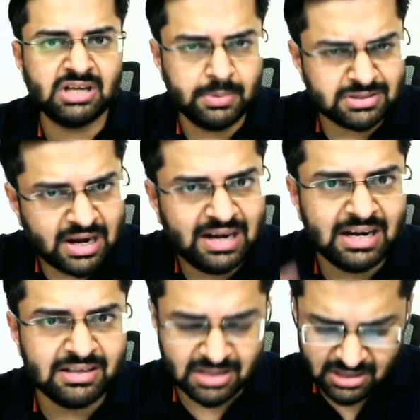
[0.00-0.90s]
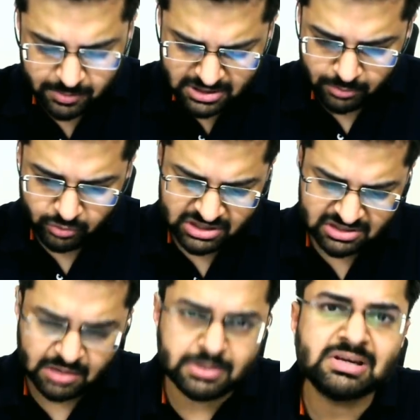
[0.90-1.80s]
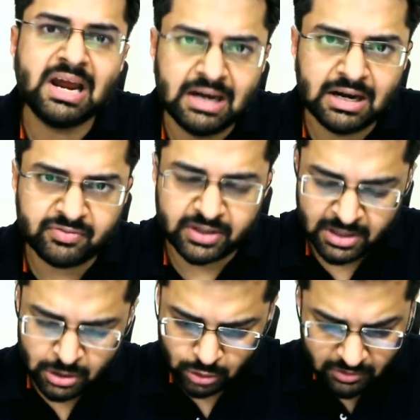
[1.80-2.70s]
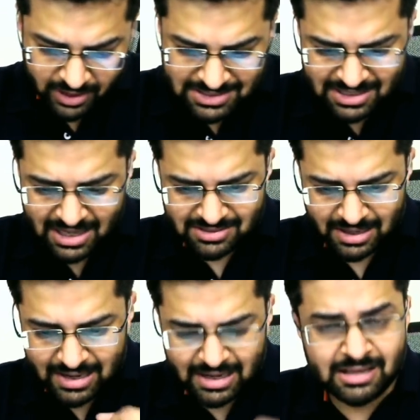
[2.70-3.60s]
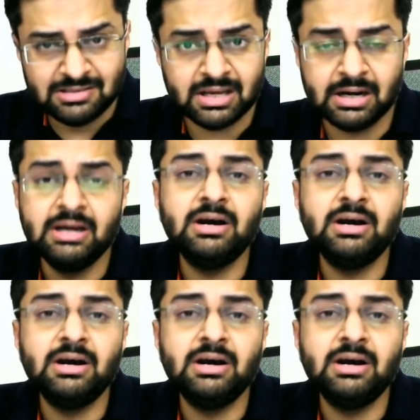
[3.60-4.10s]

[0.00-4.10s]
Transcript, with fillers: be slightly easier there will be some questions that will be slightly tougher so the ones that are slightly easier